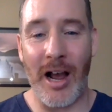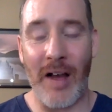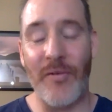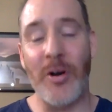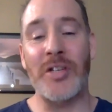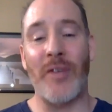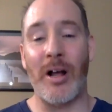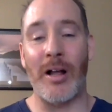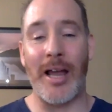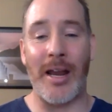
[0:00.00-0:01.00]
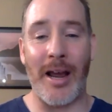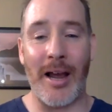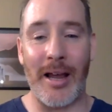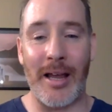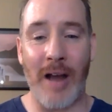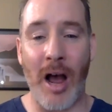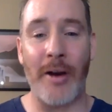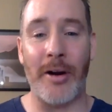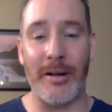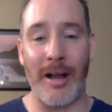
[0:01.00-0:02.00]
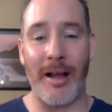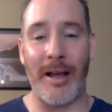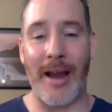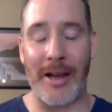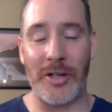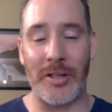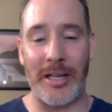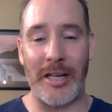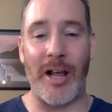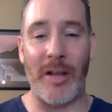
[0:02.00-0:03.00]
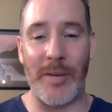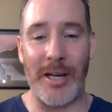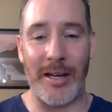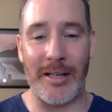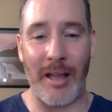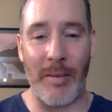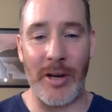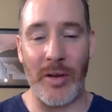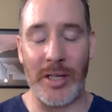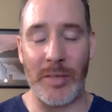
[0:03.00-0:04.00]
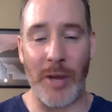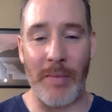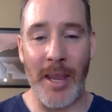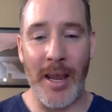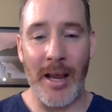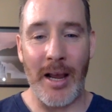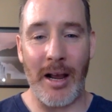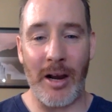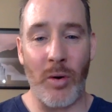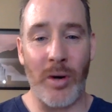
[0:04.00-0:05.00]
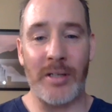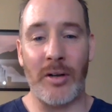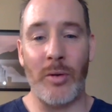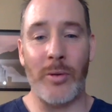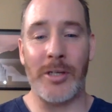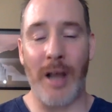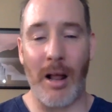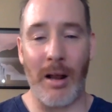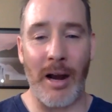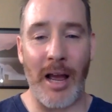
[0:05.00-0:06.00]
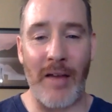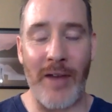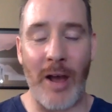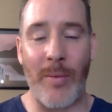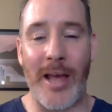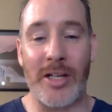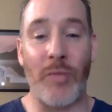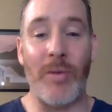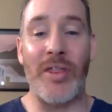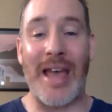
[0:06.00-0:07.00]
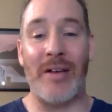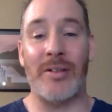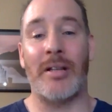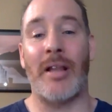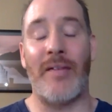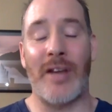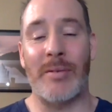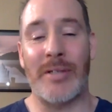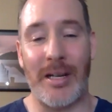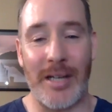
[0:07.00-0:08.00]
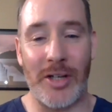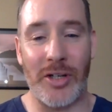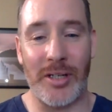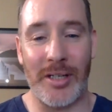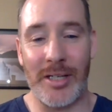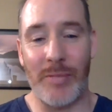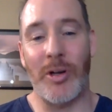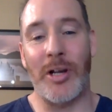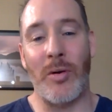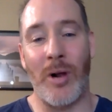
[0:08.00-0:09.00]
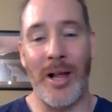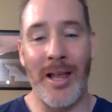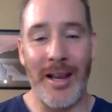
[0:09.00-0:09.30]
First of all, and Connor had actually emailed me to let me know this, but according to Google Scholar, I have now passed 3,000 lifetime citations. This is pretty cool.